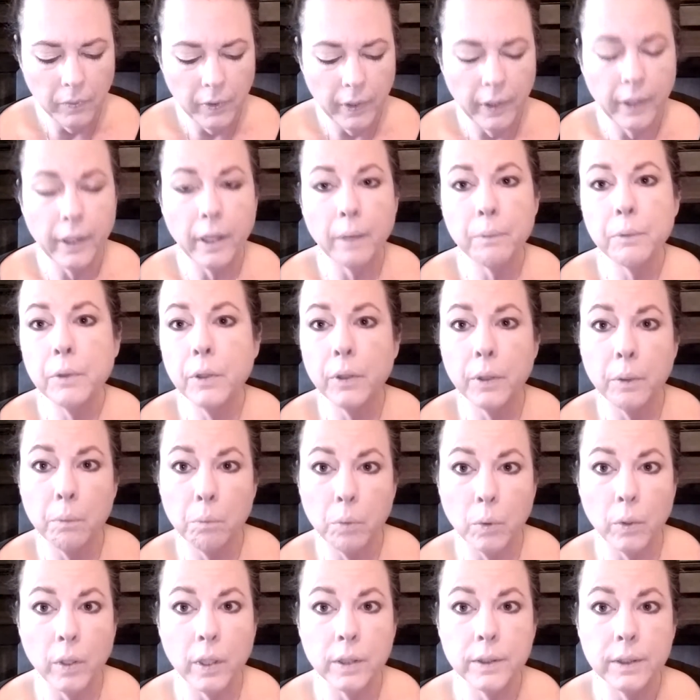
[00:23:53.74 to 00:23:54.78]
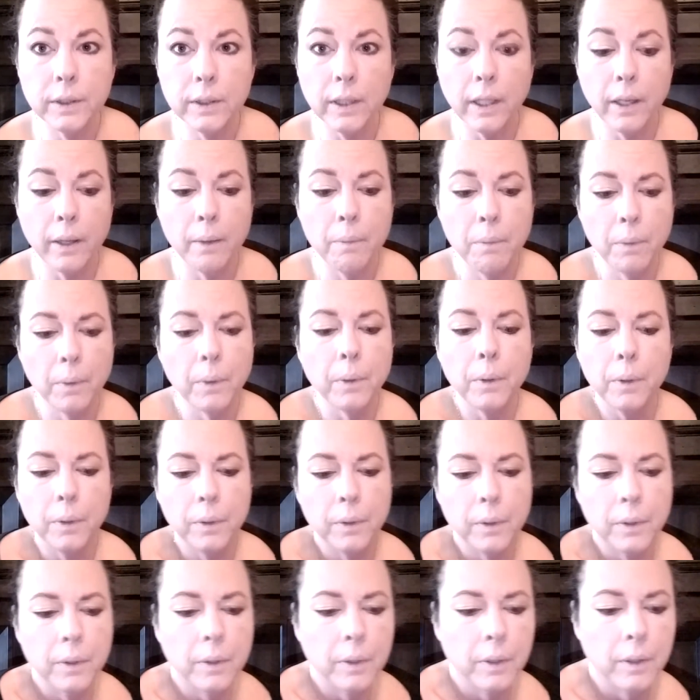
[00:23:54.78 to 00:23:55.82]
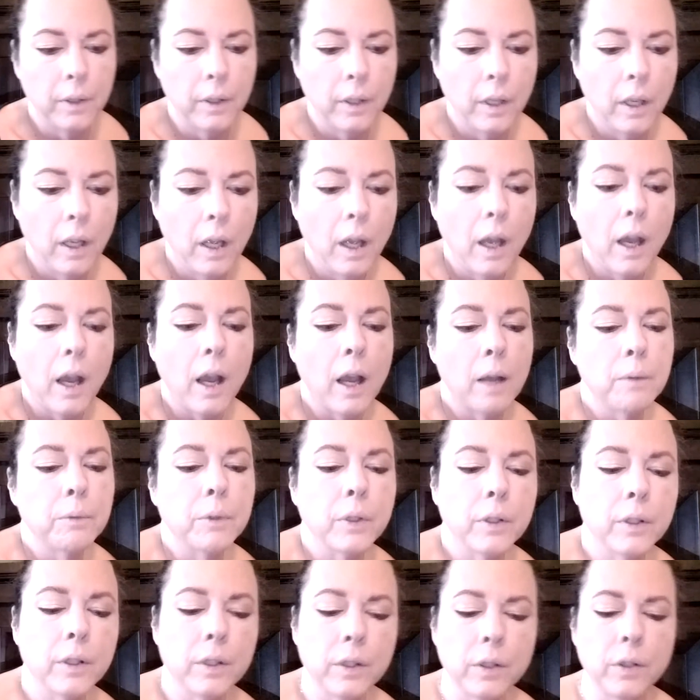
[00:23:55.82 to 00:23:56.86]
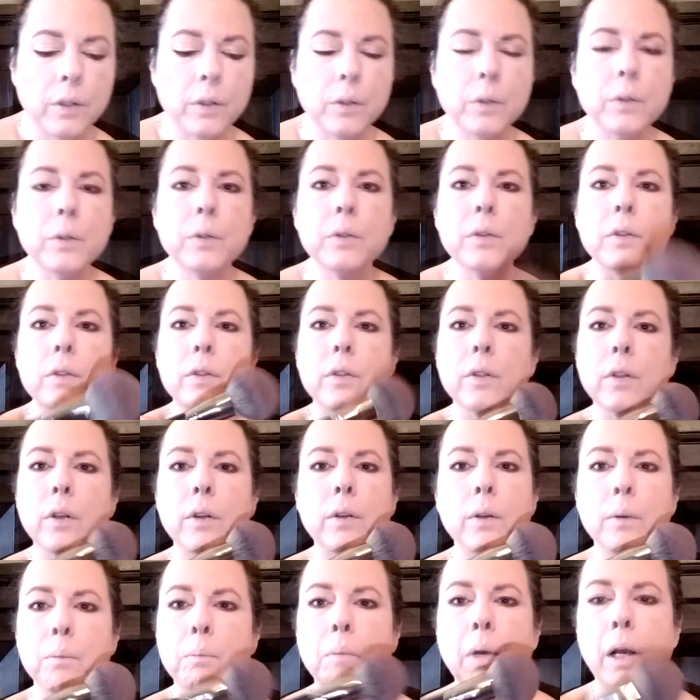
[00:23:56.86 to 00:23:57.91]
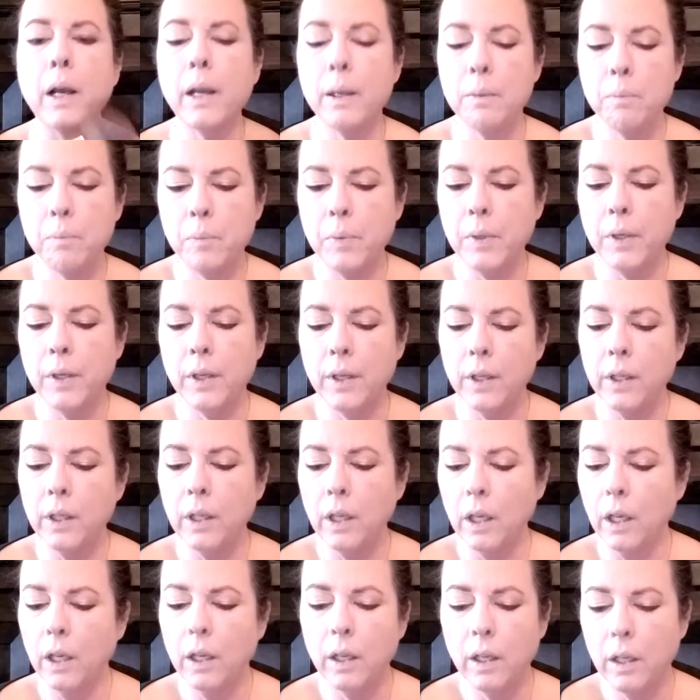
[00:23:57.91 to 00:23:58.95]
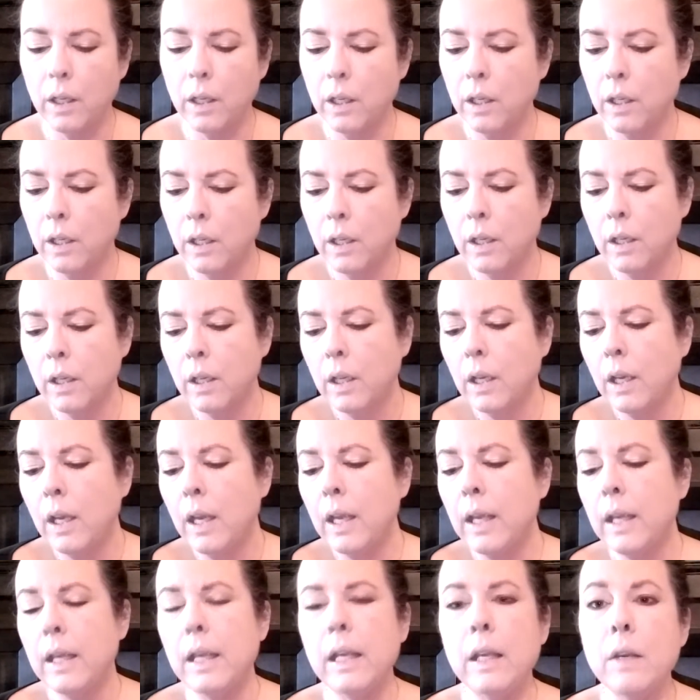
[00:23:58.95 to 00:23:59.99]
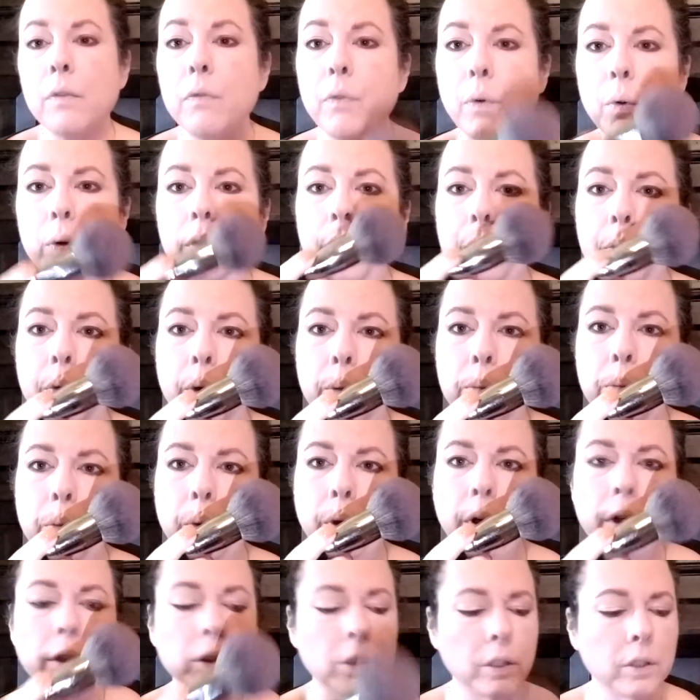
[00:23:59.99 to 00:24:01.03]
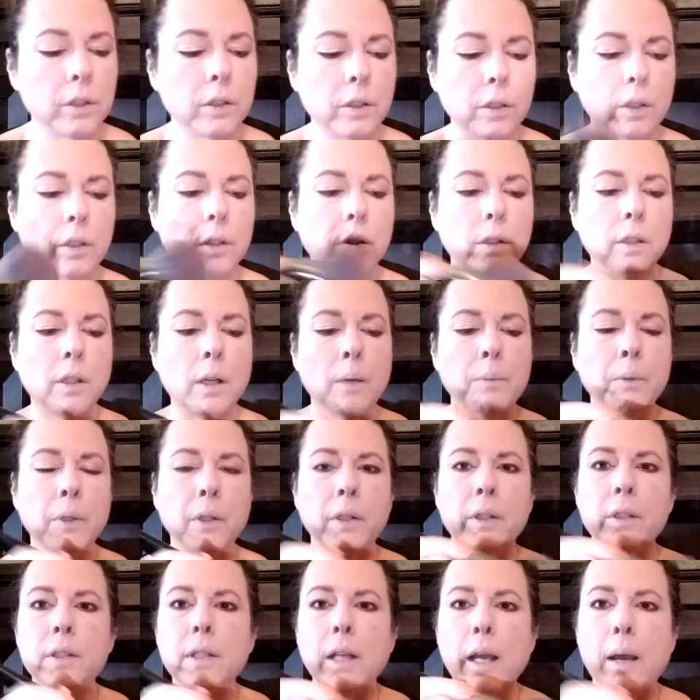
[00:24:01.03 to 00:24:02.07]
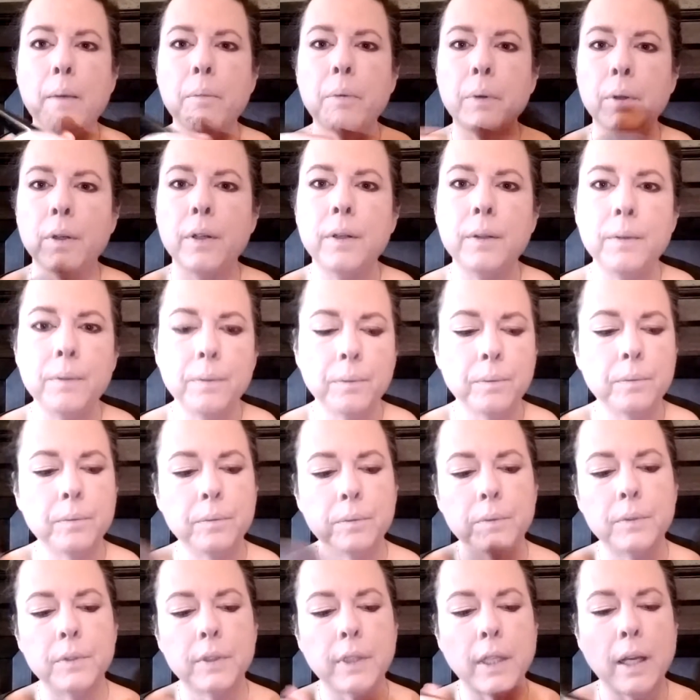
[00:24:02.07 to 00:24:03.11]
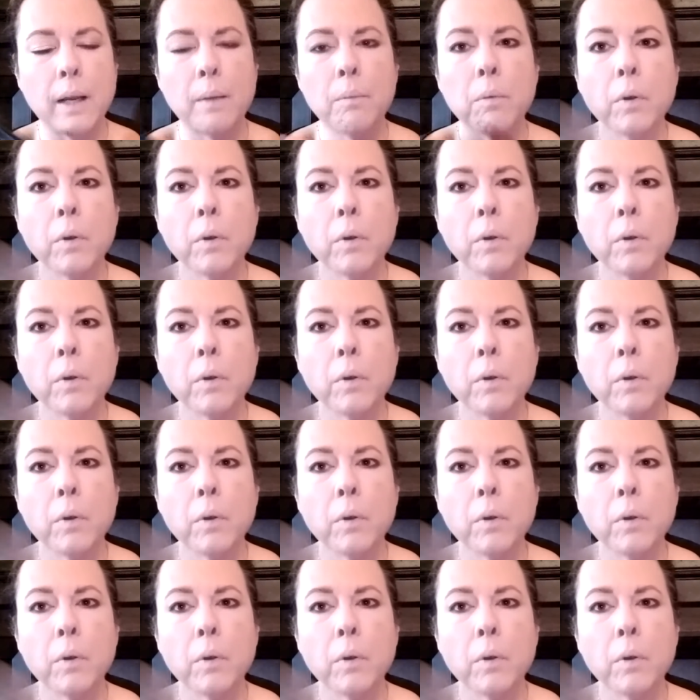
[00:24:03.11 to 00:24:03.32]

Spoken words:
and I'm going to bronze up. I'm going to use my big E41 brush. I'm going to tap in, tap